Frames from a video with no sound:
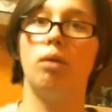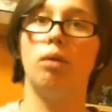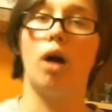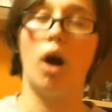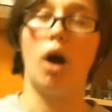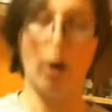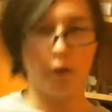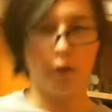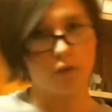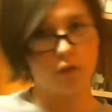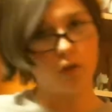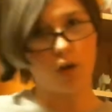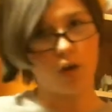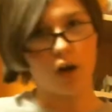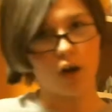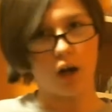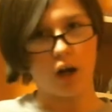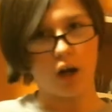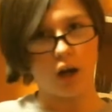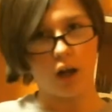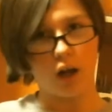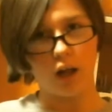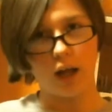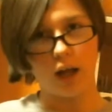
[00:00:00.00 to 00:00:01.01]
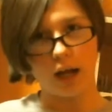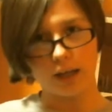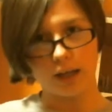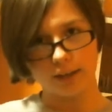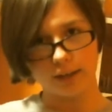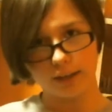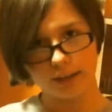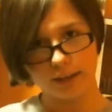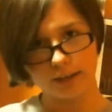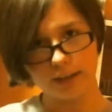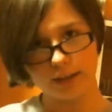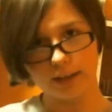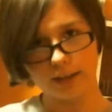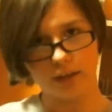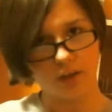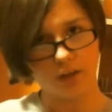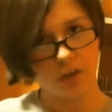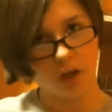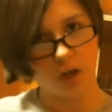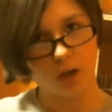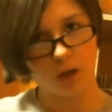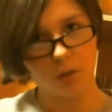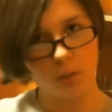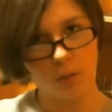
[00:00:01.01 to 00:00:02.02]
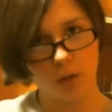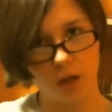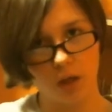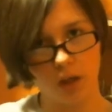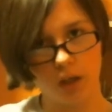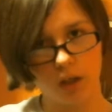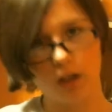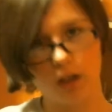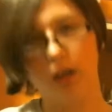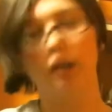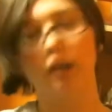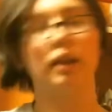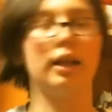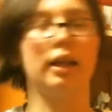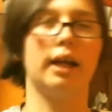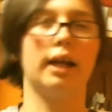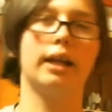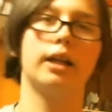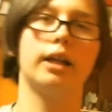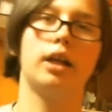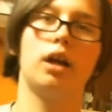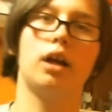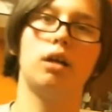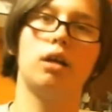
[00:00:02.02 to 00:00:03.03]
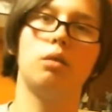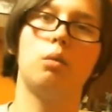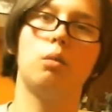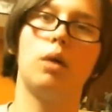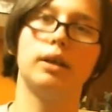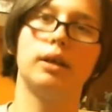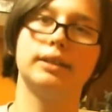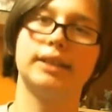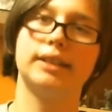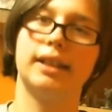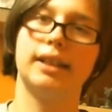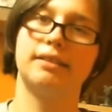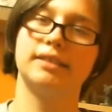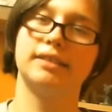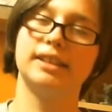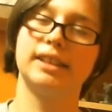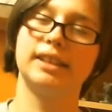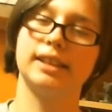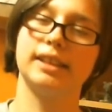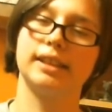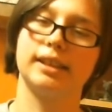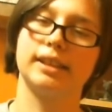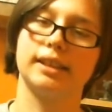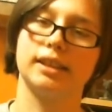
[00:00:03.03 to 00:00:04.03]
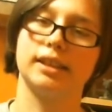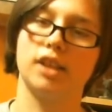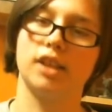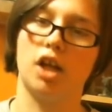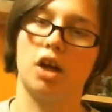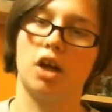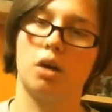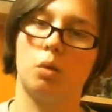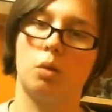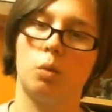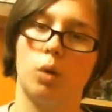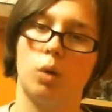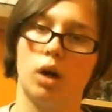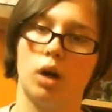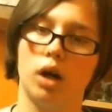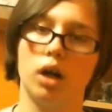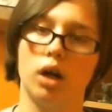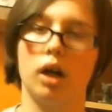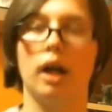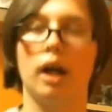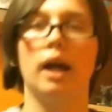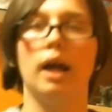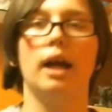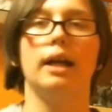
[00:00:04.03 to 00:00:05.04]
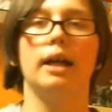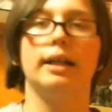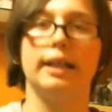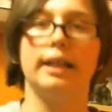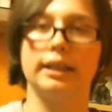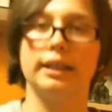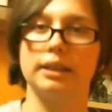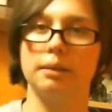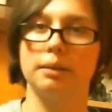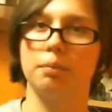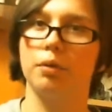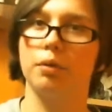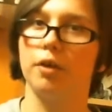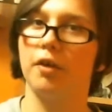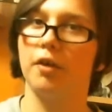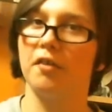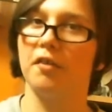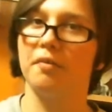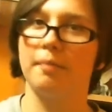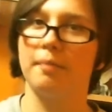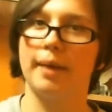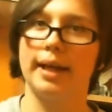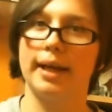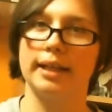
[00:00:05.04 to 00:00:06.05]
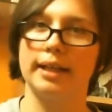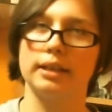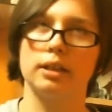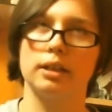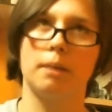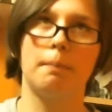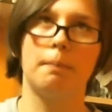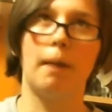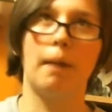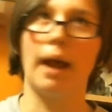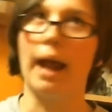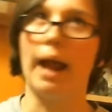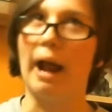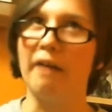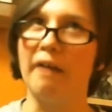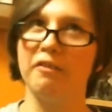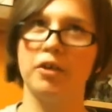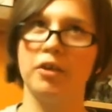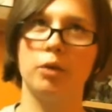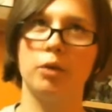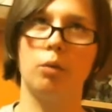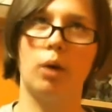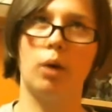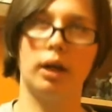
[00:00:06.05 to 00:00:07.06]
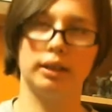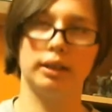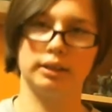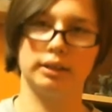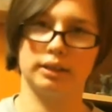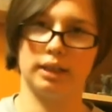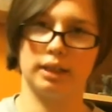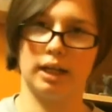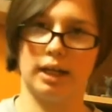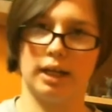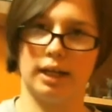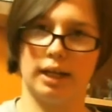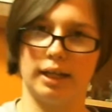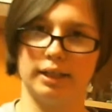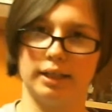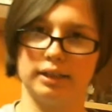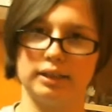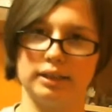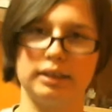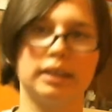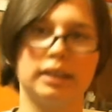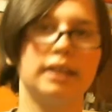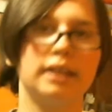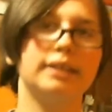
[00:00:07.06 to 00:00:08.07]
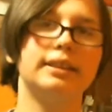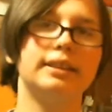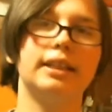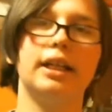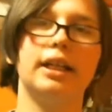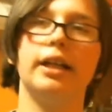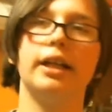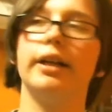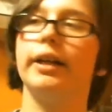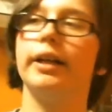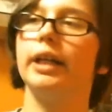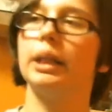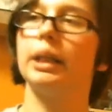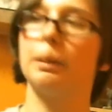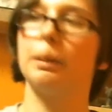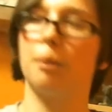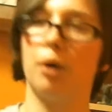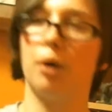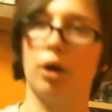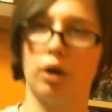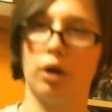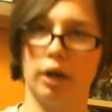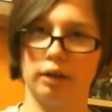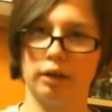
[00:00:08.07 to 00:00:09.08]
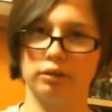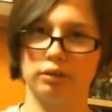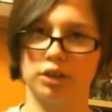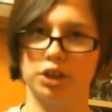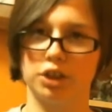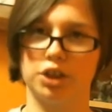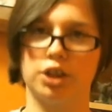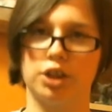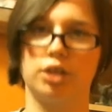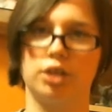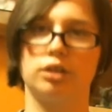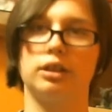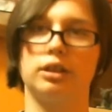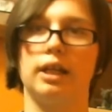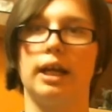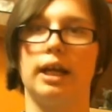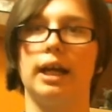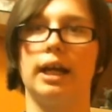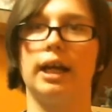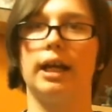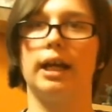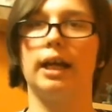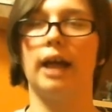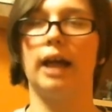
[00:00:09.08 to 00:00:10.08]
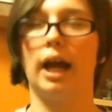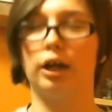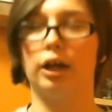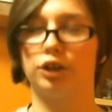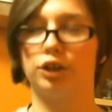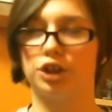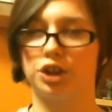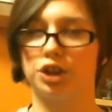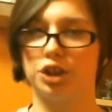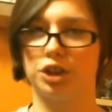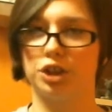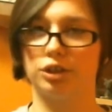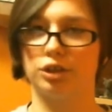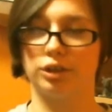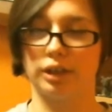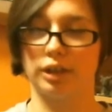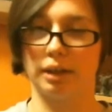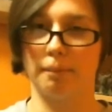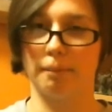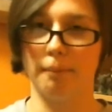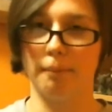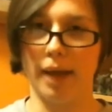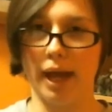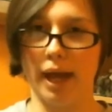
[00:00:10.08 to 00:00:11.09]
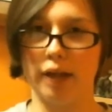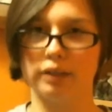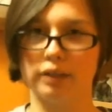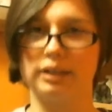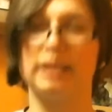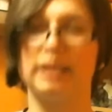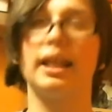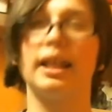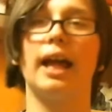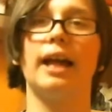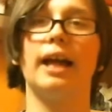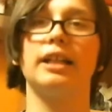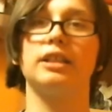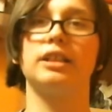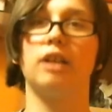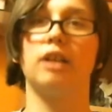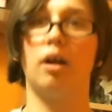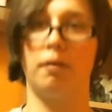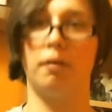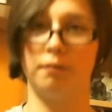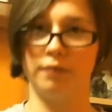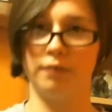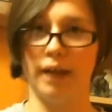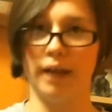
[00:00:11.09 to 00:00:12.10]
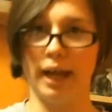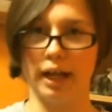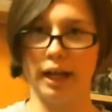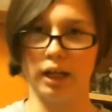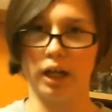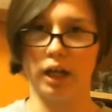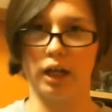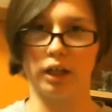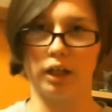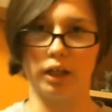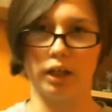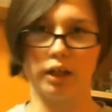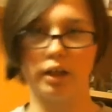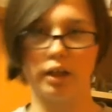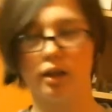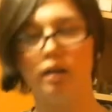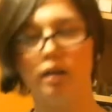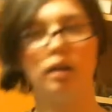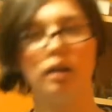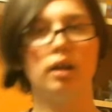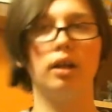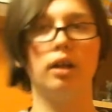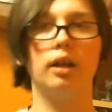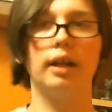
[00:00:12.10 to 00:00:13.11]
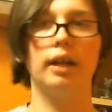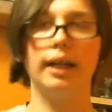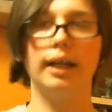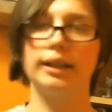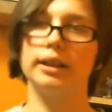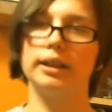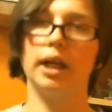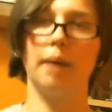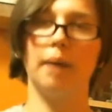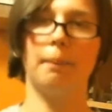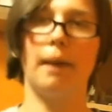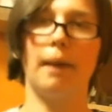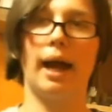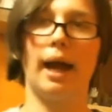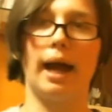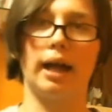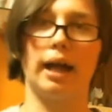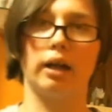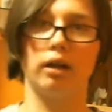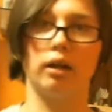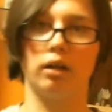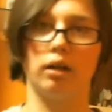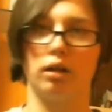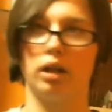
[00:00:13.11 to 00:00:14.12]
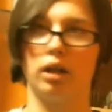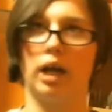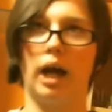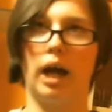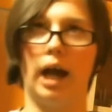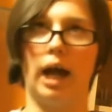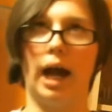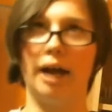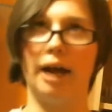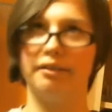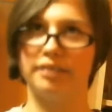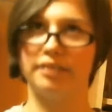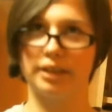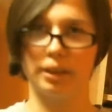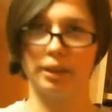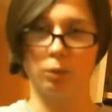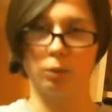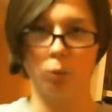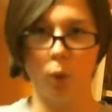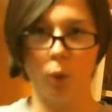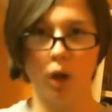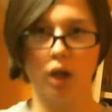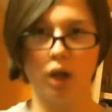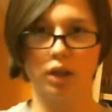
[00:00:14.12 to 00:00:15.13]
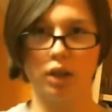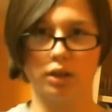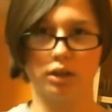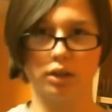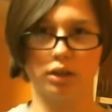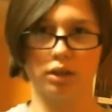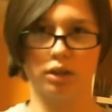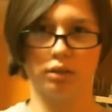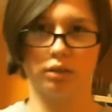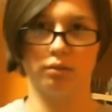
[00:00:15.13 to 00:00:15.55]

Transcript: I think that their artwork, ladyneon176's artwork, needs improvement, but everyone's does. Considering the program she's using, how she's using a mouse, and that it's all flat colored, It's not bad. I've seen worse.